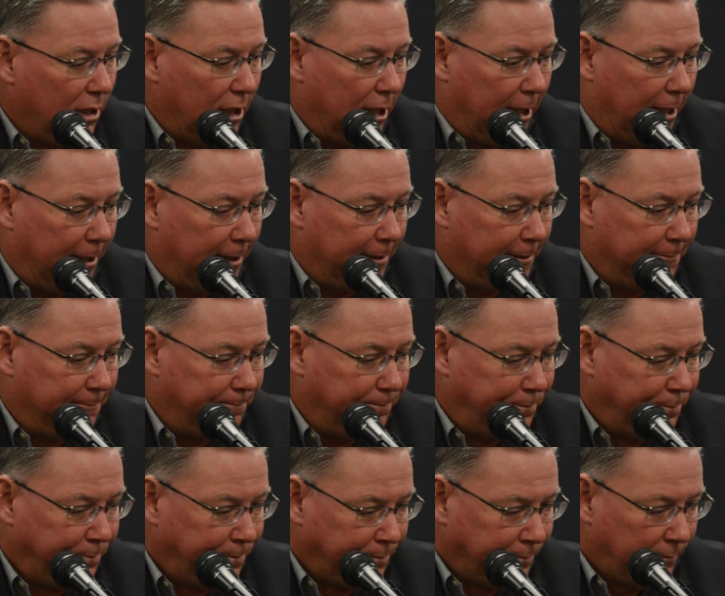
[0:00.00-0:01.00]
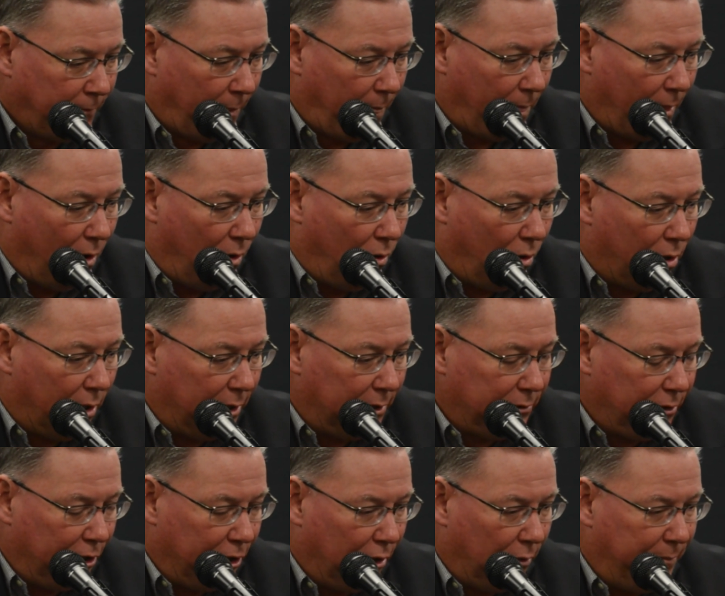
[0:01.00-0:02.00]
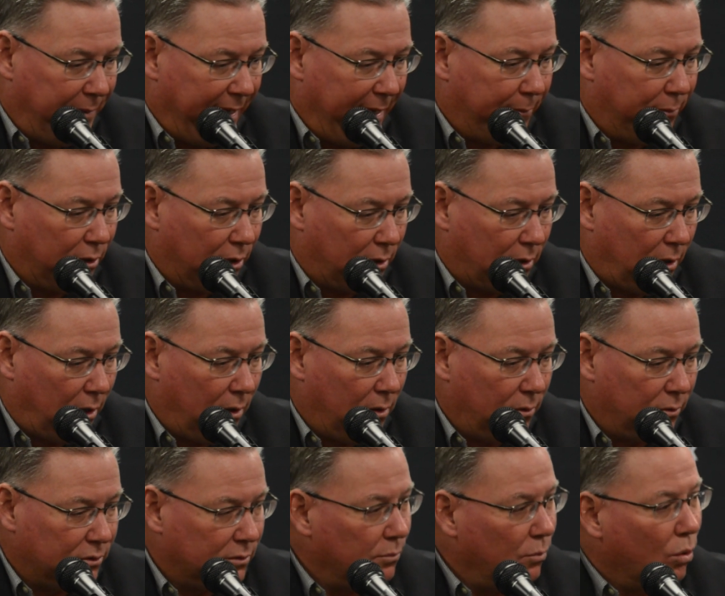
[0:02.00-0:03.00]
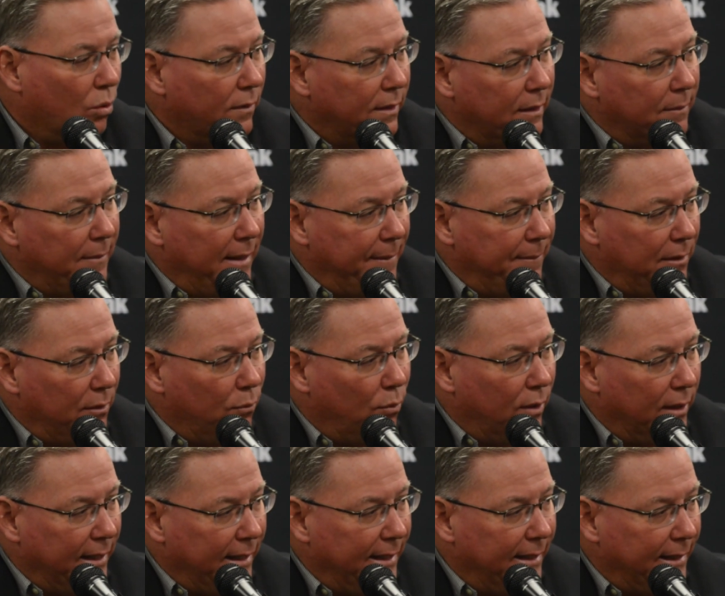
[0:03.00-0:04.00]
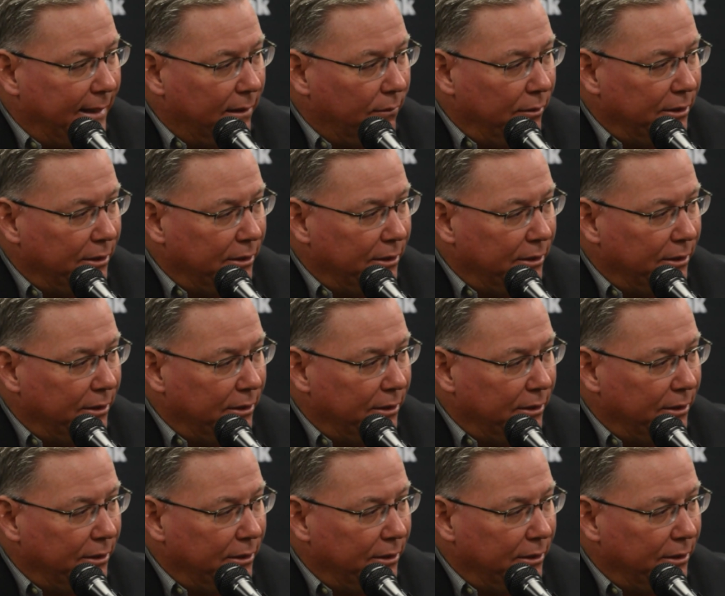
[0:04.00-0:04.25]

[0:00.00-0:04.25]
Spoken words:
Or, you know, be able to close more than maybe one inning.